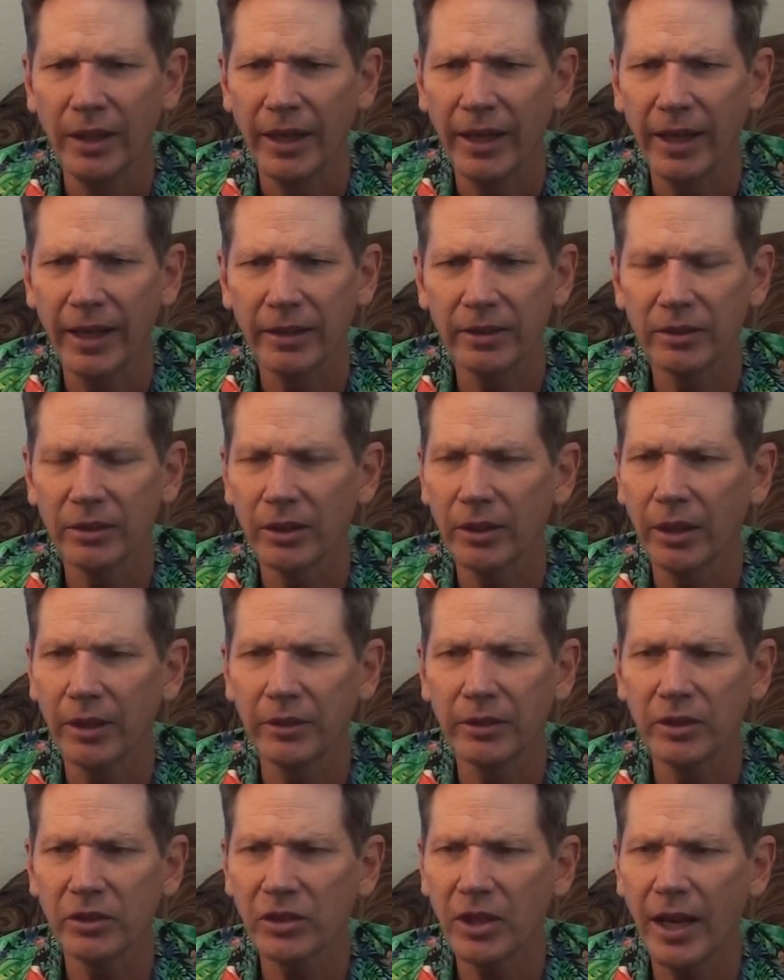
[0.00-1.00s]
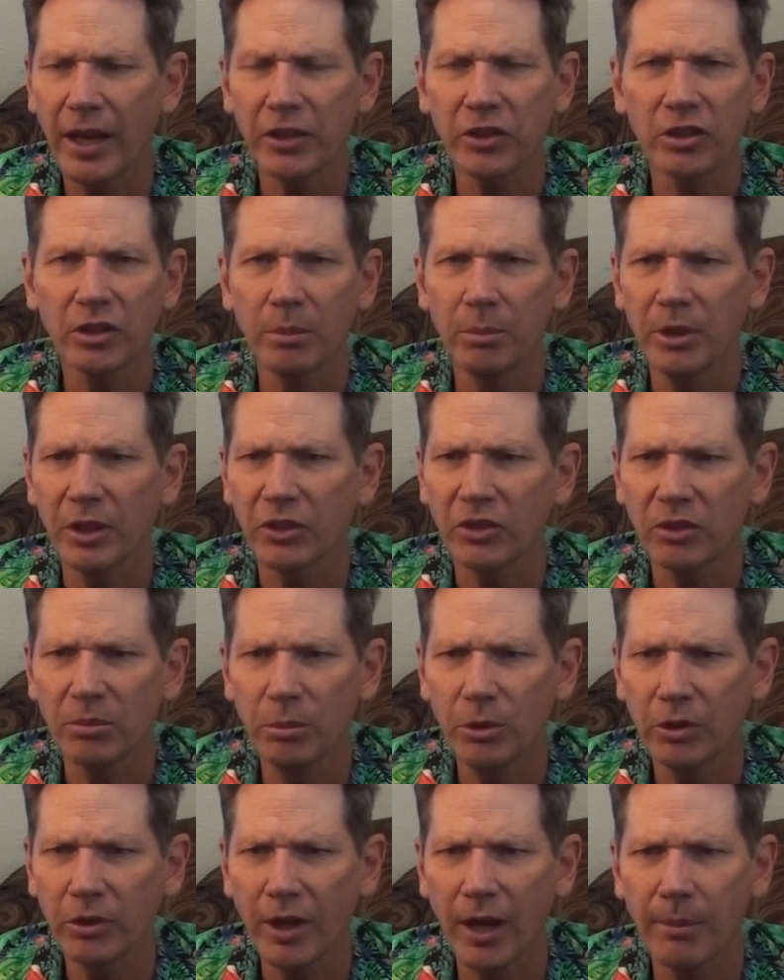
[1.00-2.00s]
And this has to be a
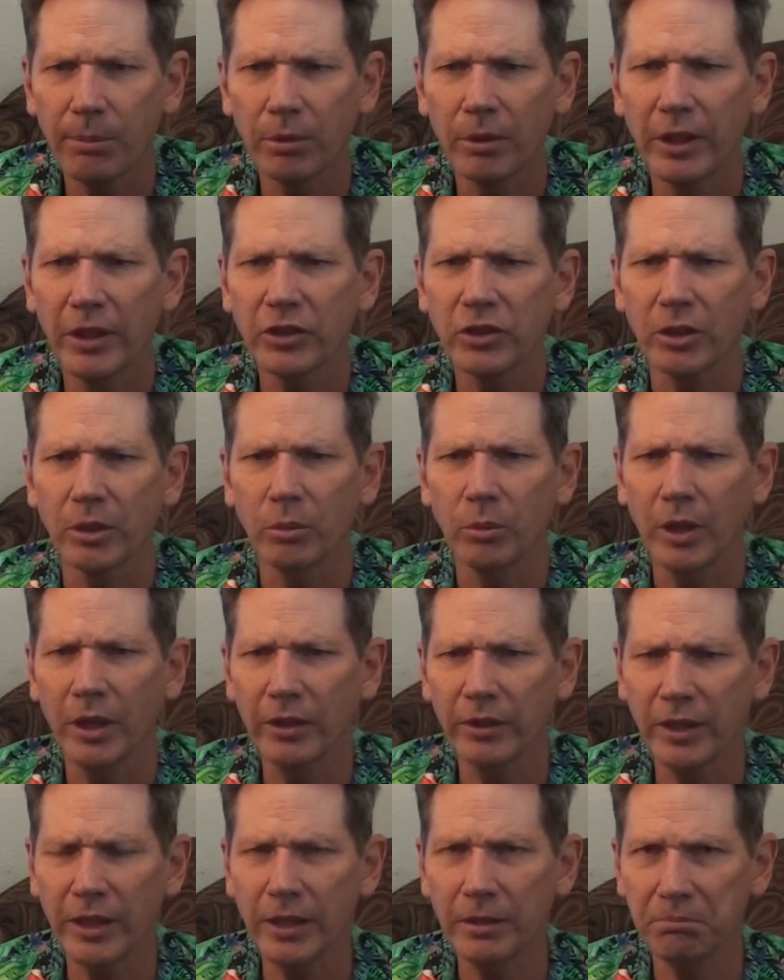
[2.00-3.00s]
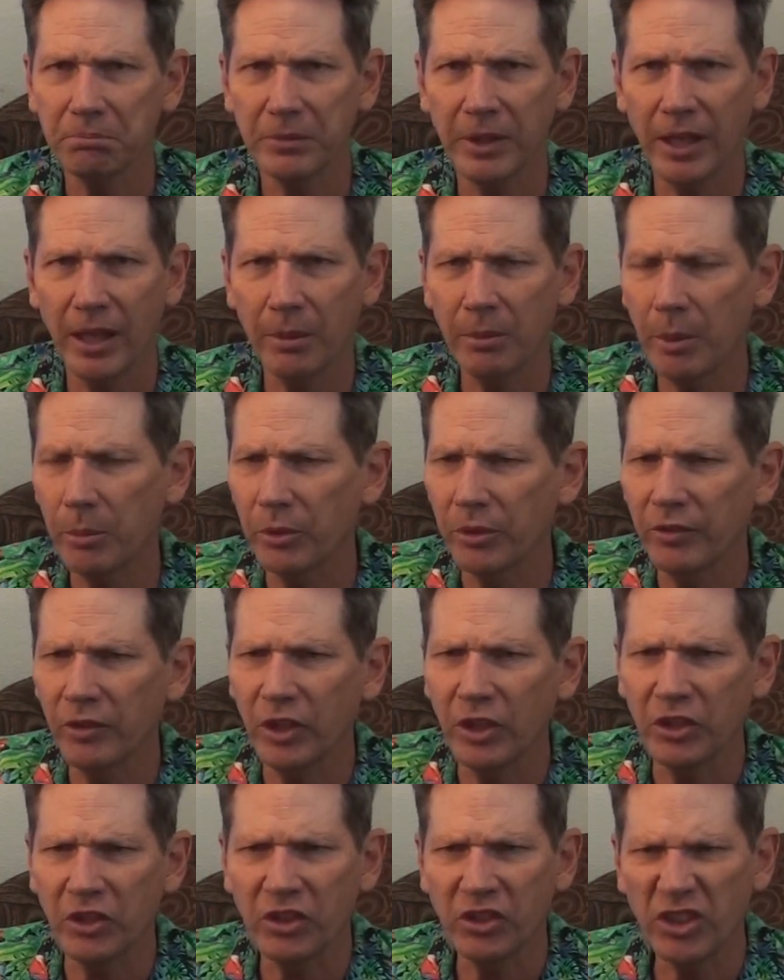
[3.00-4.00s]
smooth operation. Well, they came up with a
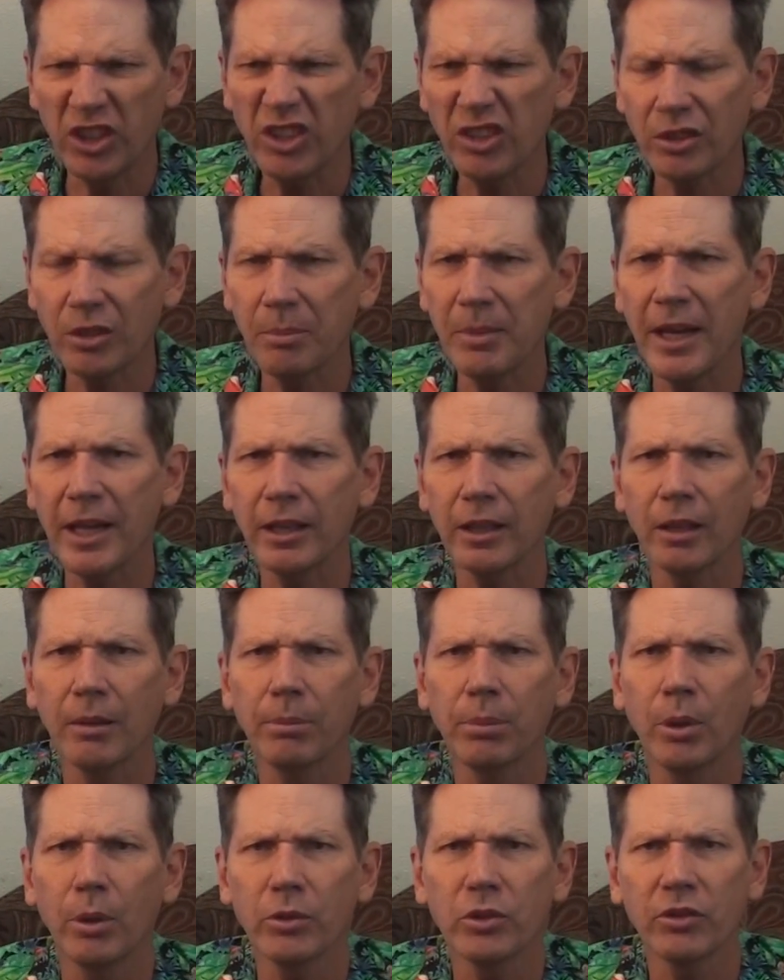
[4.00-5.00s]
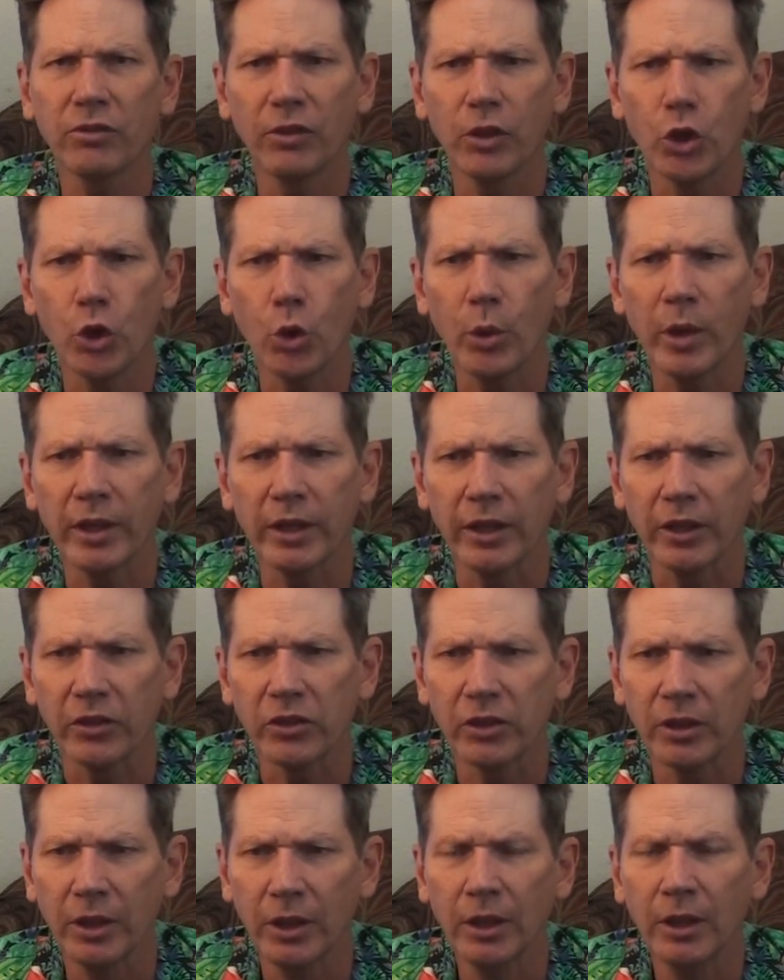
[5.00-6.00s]
very systematic approach for doing
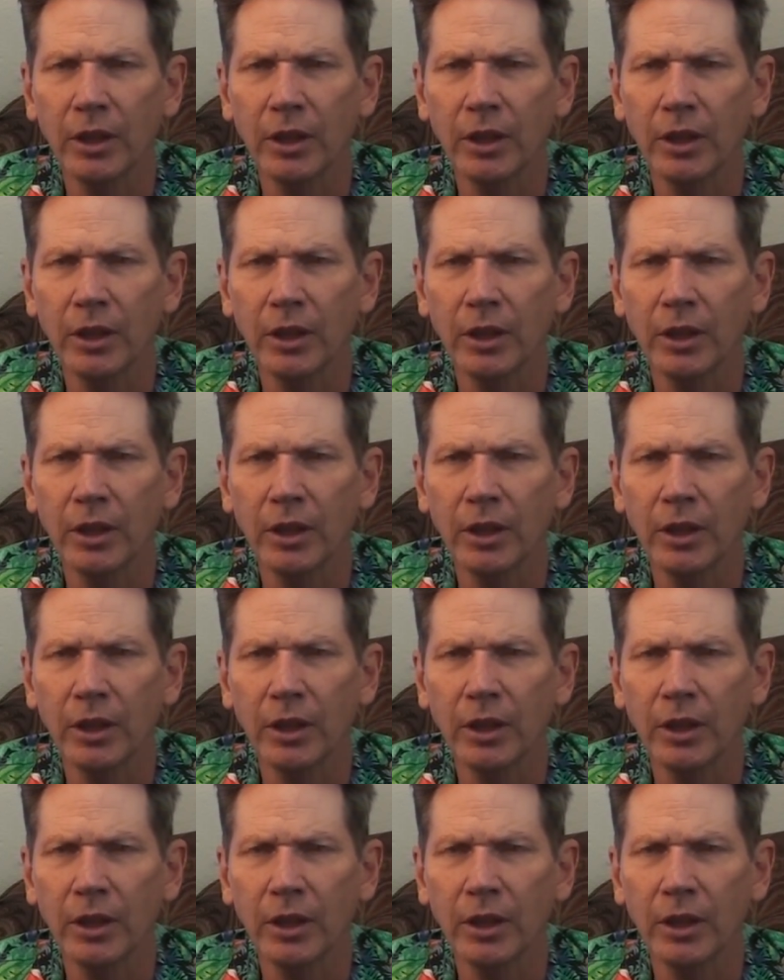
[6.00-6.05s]
this.